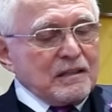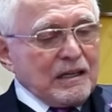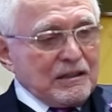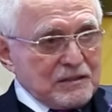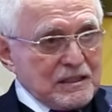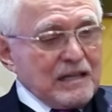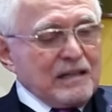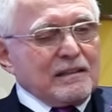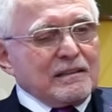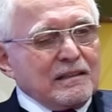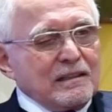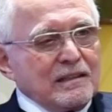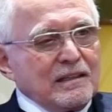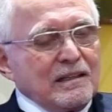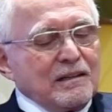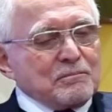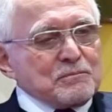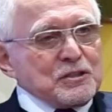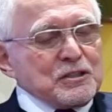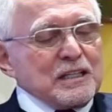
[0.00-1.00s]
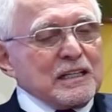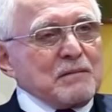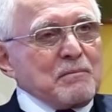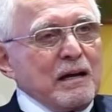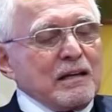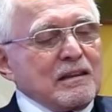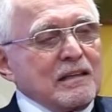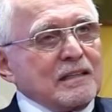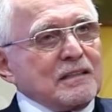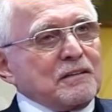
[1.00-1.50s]
uh, uh, I'm stealing
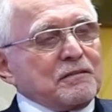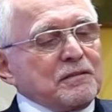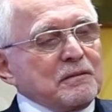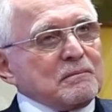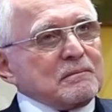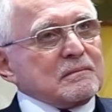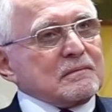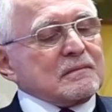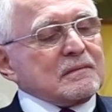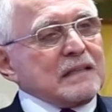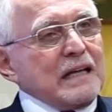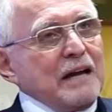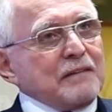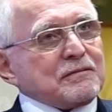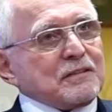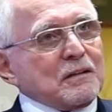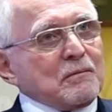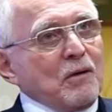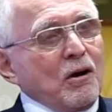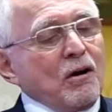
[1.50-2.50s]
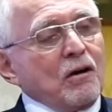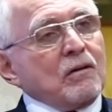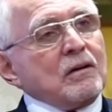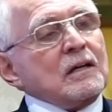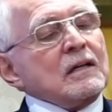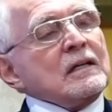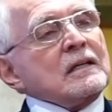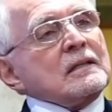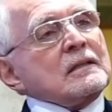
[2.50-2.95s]
my thunder from day after tomorrow.